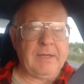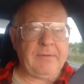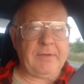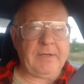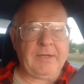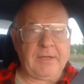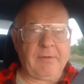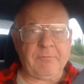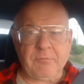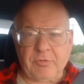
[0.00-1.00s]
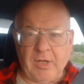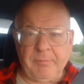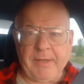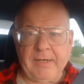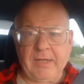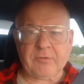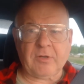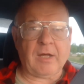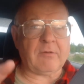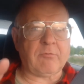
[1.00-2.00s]
The trail bed has a
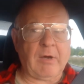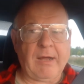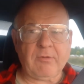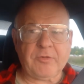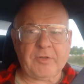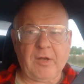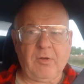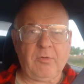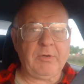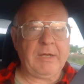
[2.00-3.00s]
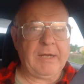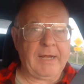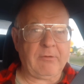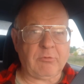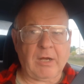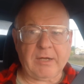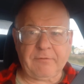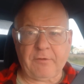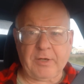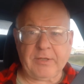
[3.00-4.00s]
lot of round stone and rugged
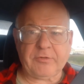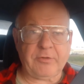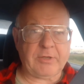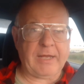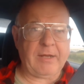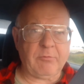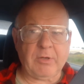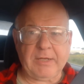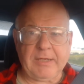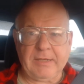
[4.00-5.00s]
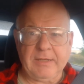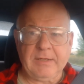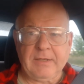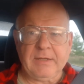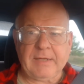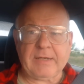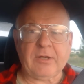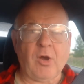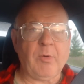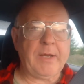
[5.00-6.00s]
footing, so you can't really get
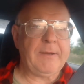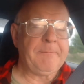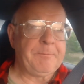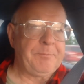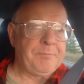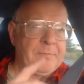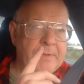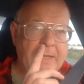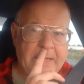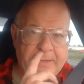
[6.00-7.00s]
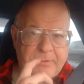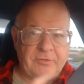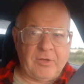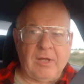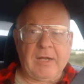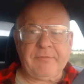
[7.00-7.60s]
going. And there's a lot of